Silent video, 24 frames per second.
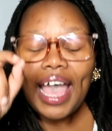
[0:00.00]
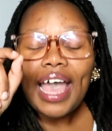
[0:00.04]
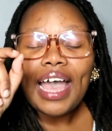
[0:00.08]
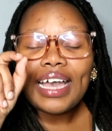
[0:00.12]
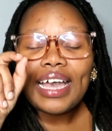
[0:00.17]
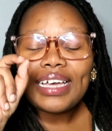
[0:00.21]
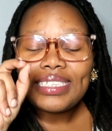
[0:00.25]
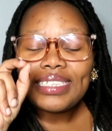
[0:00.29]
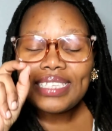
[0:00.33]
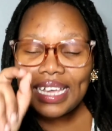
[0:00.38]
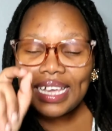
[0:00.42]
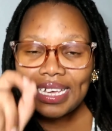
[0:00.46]

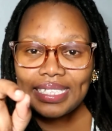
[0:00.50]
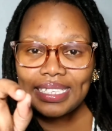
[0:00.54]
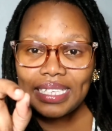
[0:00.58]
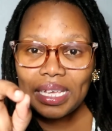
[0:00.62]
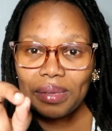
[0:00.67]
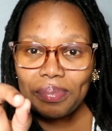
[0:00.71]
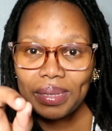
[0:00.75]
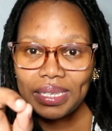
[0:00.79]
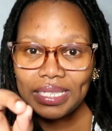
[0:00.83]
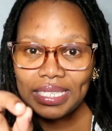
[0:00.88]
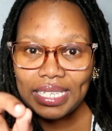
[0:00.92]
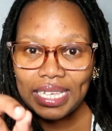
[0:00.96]
as
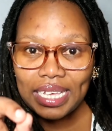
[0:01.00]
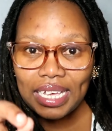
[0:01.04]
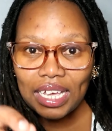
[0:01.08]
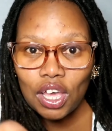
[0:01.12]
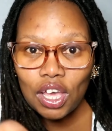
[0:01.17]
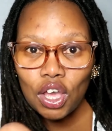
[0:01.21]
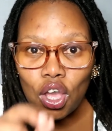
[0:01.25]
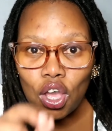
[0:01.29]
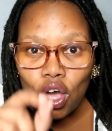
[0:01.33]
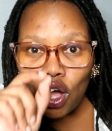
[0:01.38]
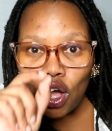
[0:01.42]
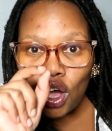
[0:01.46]

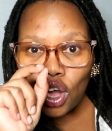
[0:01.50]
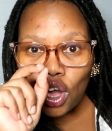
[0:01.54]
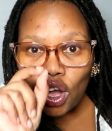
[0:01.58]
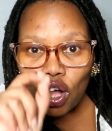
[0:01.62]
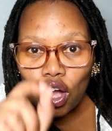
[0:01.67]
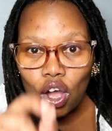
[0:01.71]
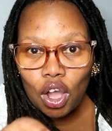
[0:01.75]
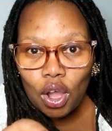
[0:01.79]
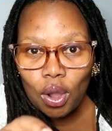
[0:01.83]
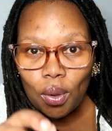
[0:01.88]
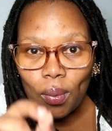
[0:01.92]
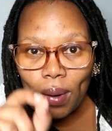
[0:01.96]
SABC,
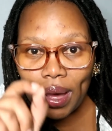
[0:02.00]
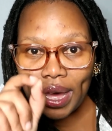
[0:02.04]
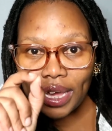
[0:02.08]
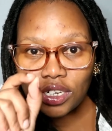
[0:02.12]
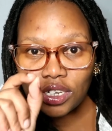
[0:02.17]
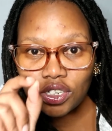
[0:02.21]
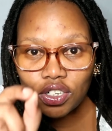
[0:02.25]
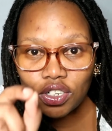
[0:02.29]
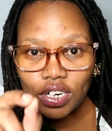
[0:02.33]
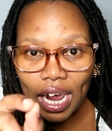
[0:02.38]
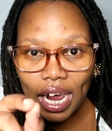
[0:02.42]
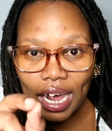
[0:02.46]
go
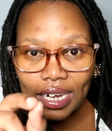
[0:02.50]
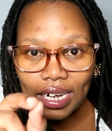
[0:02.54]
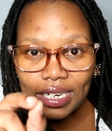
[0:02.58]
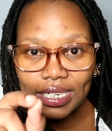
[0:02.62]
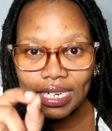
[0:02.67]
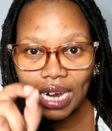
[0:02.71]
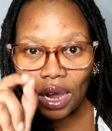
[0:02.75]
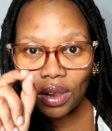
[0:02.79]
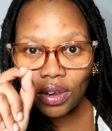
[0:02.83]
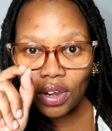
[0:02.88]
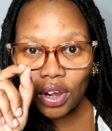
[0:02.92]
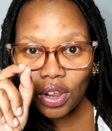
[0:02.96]
and track
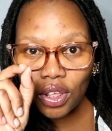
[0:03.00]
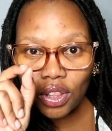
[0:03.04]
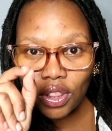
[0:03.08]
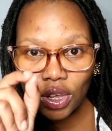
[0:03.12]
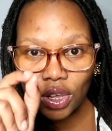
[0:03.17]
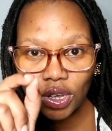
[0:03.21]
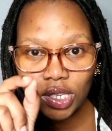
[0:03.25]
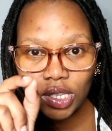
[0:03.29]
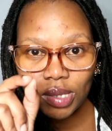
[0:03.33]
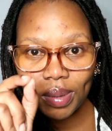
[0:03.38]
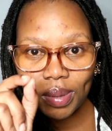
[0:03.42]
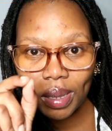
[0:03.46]
down
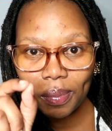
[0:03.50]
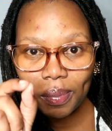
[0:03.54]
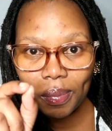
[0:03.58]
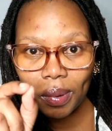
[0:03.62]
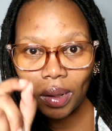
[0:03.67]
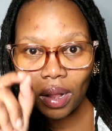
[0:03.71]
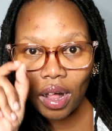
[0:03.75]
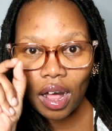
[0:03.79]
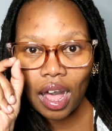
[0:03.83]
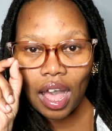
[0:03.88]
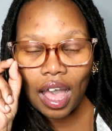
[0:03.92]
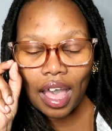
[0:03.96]
those
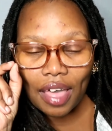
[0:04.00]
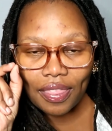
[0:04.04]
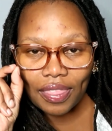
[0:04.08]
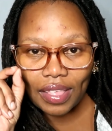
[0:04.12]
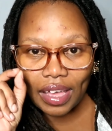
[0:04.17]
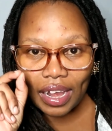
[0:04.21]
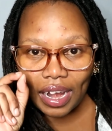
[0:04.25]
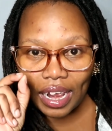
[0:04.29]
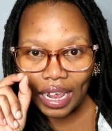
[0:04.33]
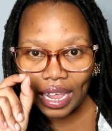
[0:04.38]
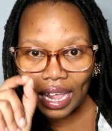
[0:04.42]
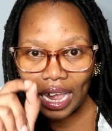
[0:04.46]
people
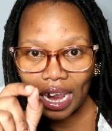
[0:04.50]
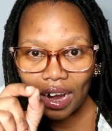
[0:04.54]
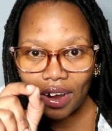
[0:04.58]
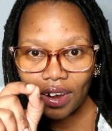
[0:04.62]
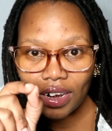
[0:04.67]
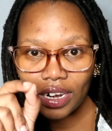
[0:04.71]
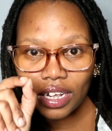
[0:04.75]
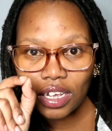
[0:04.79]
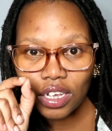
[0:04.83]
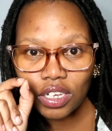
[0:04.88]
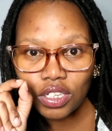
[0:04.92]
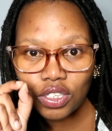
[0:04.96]
that are
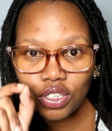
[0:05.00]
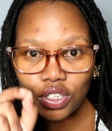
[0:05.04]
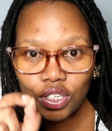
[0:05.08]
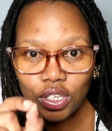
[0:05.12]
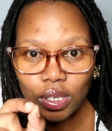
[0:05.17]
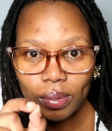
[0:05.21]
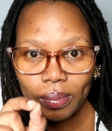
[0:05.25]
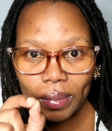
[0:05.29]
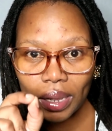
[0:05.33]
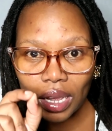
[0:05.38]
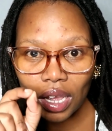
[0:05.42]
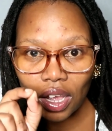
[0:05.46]
currently
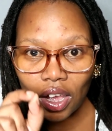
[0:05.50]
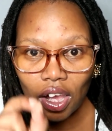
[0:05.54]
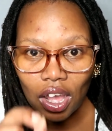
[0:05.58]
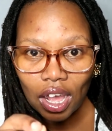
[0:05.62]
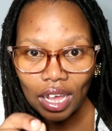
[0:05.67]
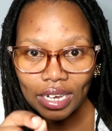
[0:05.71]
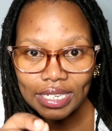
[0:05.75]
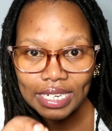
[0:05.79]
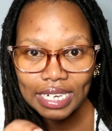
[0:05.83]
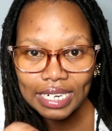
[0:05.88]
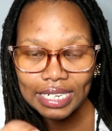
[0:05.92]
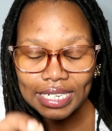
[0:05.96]
consuming
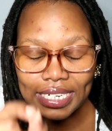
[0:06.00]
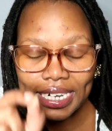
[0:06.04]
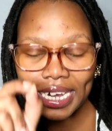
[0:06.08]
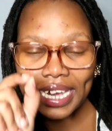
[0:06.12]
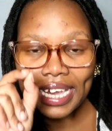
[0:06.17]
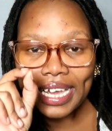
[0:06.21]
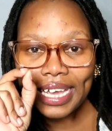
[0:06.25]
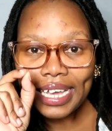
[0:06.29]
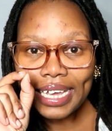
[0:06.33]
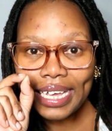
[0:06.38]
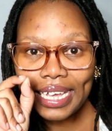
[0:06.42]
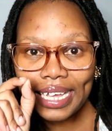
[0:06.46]
content
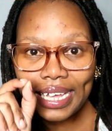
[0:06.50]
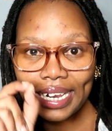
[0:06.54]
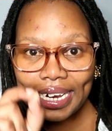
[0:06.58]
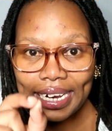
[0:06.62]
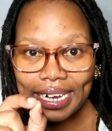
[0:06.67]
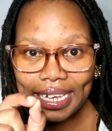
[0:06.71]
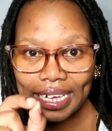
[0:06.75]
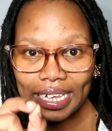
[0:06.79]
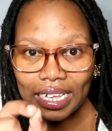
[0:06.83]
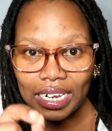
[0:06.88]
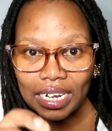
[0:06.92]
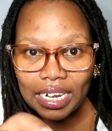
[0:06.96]

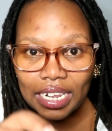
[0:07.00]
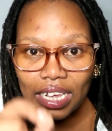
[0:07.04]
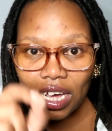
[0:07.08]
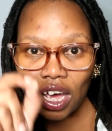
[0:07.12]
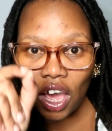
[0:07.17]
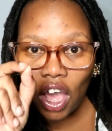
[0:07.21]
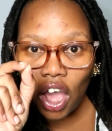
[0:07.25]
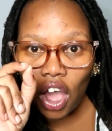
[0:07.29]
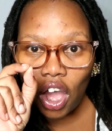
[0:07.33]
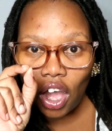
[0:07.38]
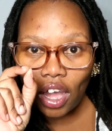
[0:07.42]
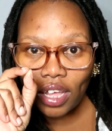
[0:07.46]
illegally
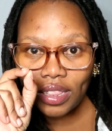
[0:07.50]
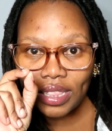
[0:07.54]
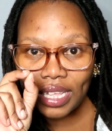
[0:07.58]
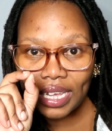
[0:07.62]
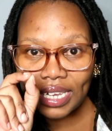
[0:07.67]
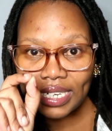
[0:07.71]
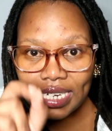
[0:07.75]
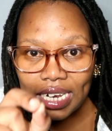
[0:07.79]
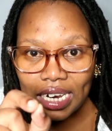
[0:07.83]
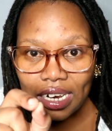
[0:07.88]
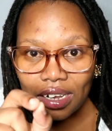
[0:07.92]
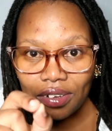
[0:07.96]
on their
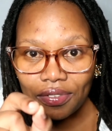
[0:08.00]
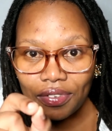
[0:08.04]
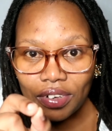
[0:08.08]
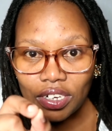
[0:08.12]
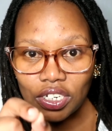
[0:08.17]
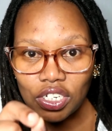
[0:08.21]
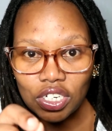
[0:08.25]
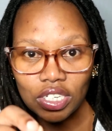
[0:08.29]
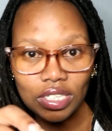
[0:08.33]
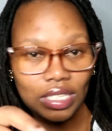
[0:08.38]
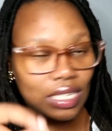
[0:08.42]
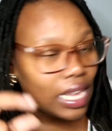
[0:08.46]

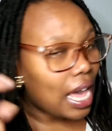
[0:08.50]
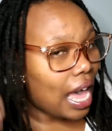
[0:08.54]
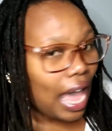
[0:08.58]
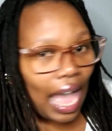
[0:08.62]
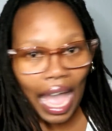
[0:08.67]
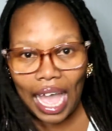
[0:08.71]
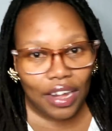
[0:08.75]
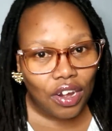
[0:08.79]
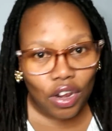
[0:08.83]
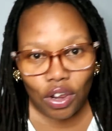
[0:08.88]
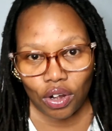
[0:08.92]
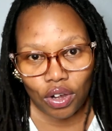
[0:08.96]
televisions.
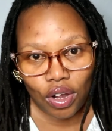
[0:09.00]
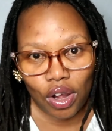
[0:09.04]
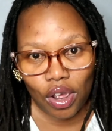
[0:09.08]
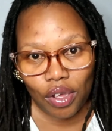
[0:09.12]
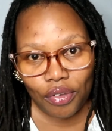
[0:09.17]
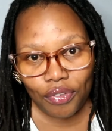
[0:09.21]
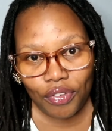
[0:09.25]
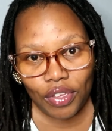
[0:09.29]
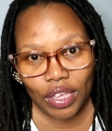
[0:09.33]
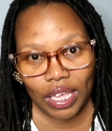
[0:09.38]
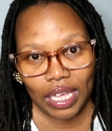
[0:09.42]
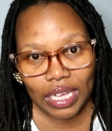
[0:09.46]
I don't know
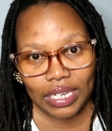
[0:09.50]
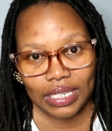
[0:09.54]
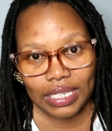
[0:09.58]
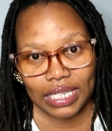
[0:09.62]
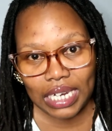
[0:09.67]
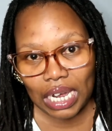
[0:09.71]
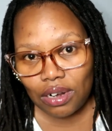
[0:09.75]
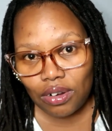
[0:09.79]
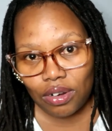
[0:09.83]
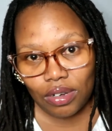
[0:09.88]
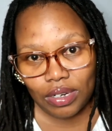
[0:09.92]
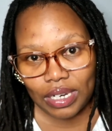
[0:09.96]
if you can
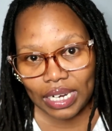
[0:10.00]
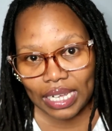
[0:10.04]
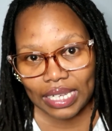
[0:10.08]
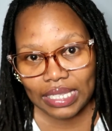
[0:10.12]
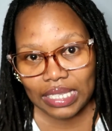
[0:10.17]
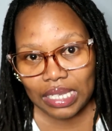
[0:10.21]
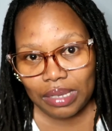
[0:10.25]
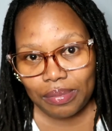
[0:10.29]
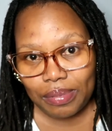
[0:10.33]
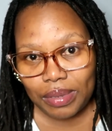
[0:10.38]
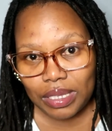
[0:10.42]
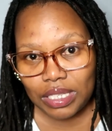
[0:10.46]
download
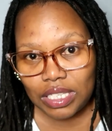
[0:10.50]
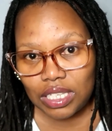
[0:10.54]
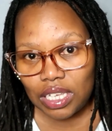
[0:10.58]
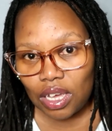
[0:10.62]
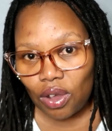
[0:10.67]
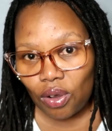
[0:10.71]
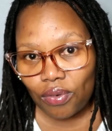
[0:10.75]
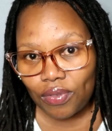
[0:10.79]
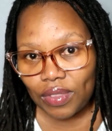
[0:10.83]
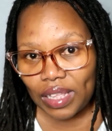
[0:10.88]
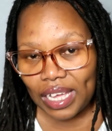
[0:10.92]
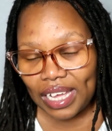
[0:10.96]
SABC
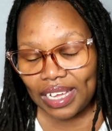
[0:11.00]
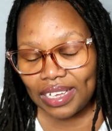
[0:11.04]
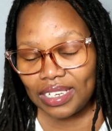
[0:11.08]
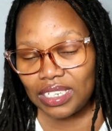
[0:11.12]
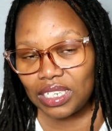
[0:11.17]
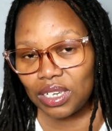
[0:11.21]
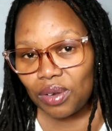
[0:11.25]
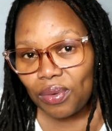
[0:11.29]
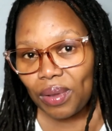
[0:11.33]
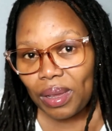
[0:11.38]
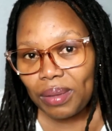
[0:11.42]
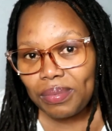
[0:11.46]
off the
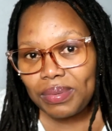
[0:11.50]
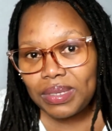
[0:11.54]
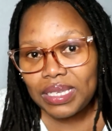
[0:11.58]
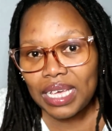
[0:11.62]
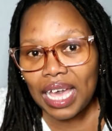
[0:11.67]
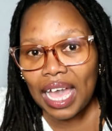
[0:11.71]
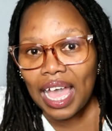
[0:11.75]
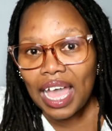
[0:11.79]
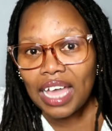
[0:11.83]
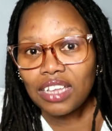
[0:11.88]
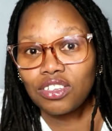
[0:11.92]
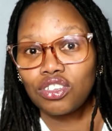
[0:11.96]
interwebs.
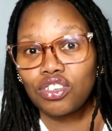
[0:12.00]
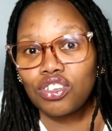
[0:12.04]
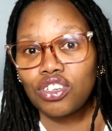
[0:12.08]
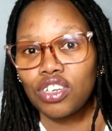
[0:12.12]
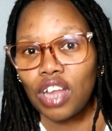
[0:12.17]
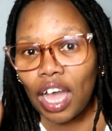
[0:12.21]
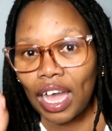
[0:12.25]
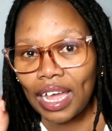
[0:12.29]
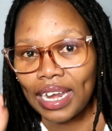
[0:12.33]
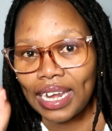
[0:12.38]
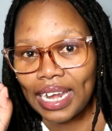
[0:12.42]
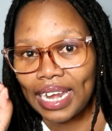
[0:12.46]
Do
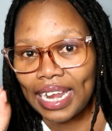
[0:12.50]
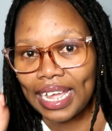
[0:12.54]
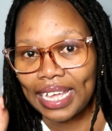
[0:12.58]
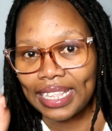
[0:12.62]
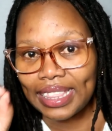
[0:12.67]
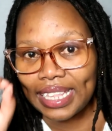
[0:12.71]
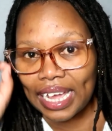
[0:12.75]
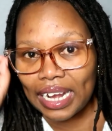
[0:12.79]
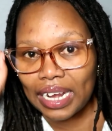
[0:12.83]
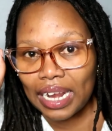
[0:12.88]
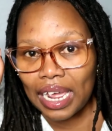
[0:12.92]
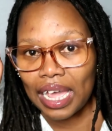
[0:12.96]
not let
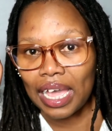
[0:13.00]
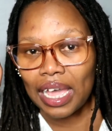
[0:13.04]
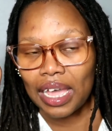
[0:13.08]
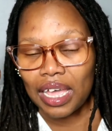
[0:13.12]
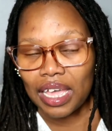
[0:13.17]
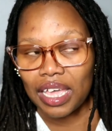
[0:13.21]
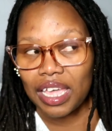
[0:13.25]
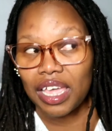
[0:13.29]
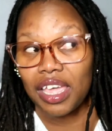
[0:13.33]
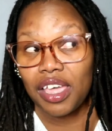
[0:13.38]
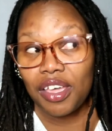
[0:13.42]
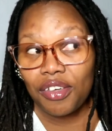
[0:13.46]
that.
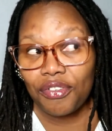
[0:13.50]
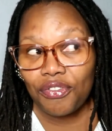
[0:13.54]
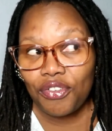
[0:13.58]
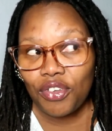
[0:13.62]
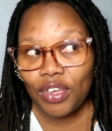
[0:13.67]
If